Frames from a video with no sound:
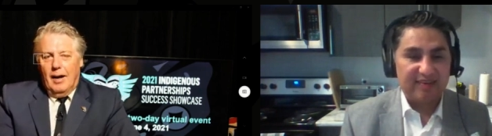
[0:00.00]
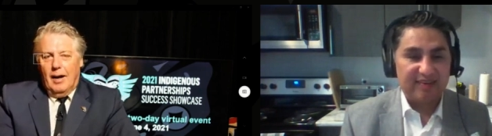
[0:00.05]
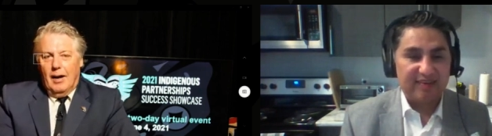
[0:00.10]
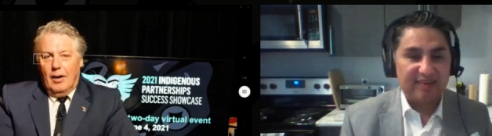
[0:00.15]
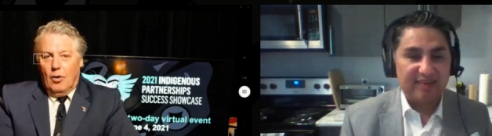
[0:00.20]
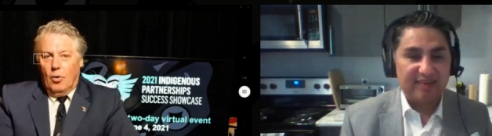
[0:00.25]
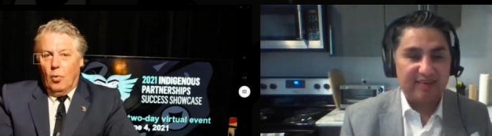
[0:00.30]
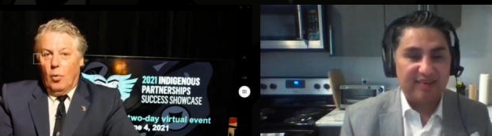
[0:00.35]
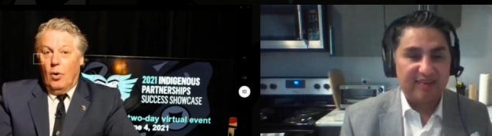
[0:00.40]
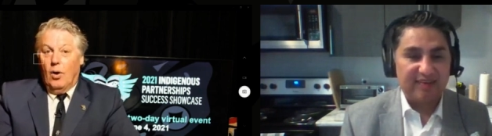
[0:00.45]

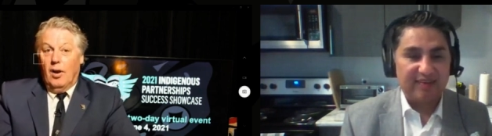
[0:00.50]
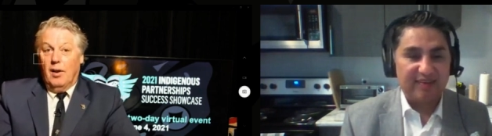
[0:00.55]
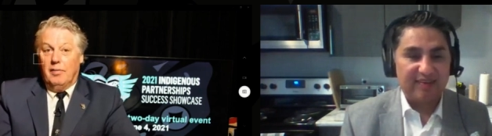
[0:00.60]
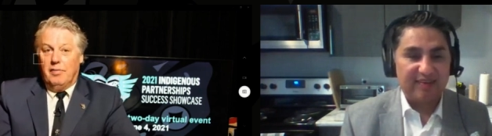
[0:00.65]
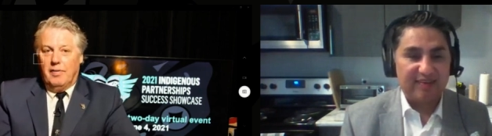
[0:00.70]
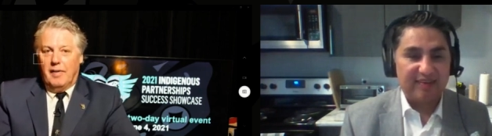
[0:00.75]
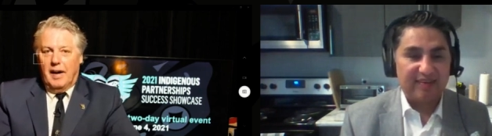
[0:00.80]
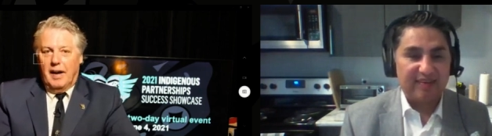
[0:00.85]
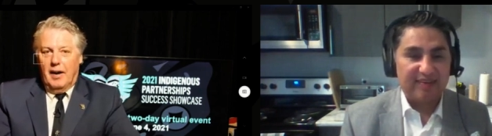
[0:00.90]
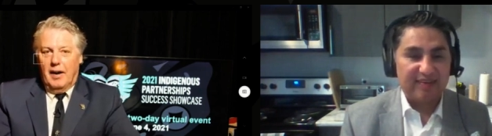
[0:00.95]
Speaker 1: uh,
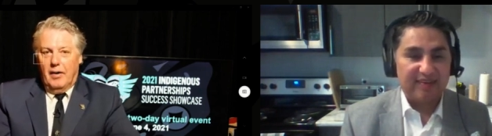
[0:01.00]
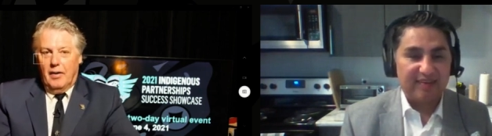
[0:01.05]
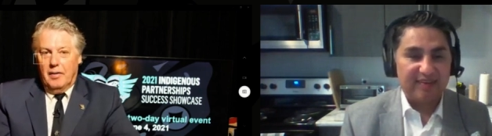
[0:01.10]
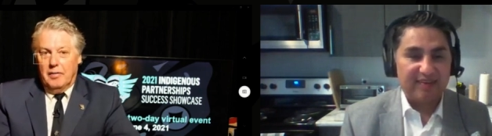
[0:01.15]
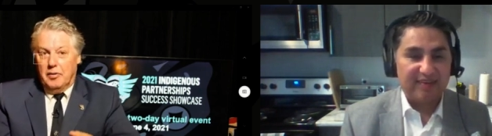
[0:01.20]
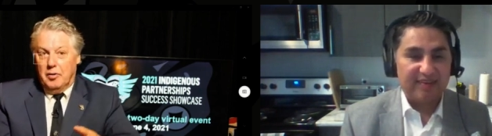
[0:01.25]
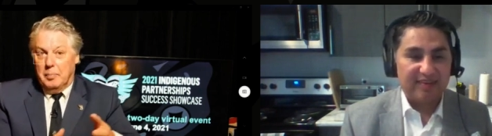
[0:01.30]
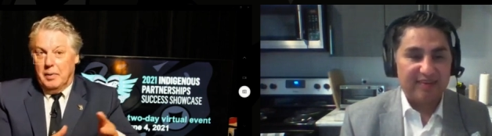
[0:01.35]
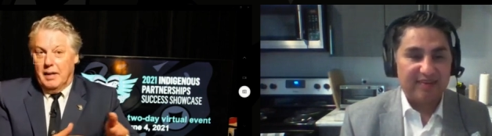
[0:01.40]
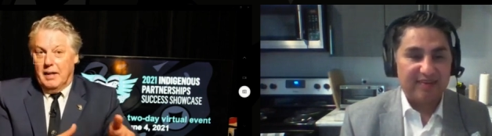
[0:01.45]

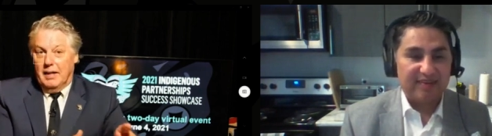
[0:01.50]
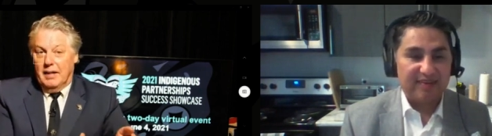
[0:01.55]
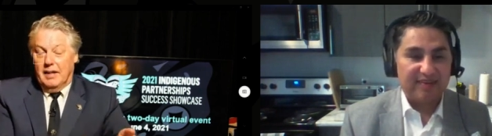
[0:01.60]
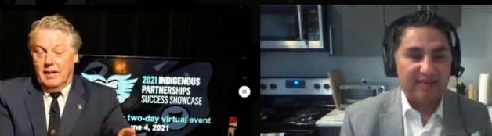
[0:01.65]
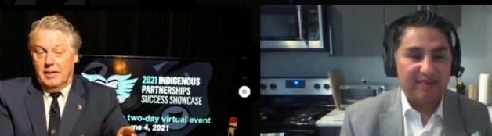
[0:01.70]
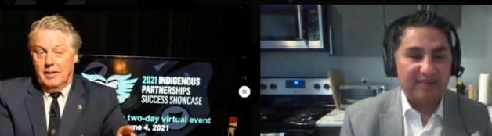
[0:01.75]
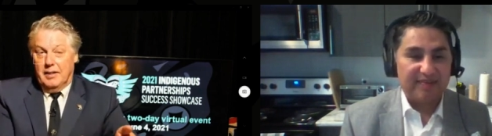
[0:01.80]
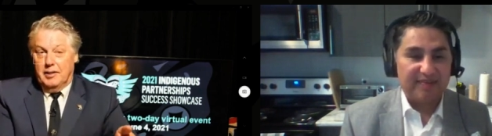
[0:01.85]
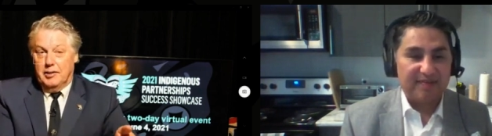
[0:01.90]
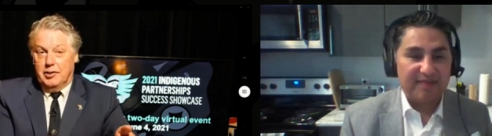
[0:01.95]
qualifier of you
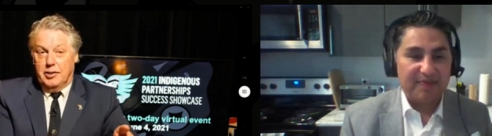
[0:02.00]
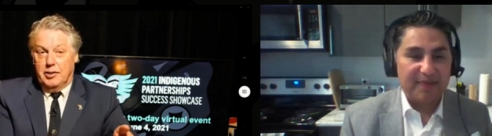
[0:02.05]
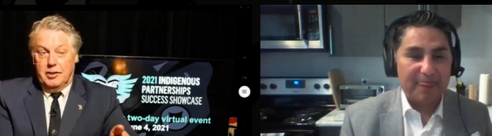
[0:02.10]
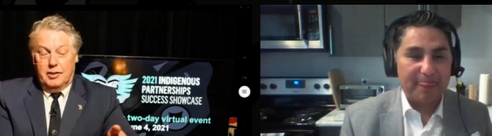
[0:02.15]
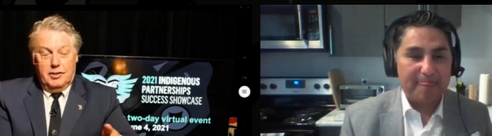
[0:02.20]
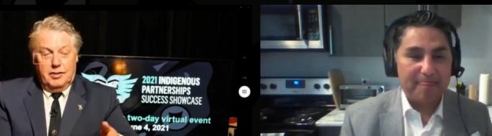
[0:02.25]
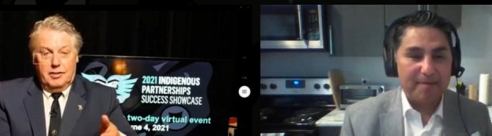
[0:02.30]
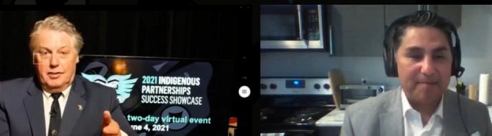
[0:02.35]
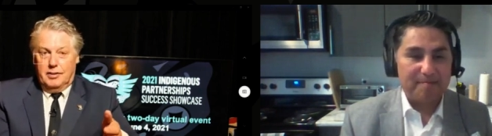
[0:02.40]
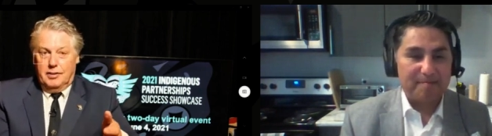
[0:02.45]
being
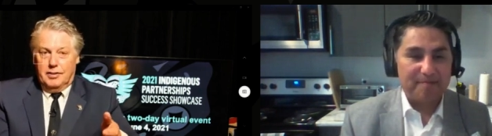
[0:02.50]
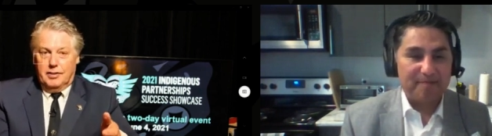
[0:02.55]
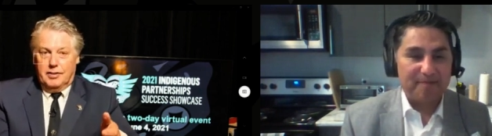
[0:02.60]
indigenous and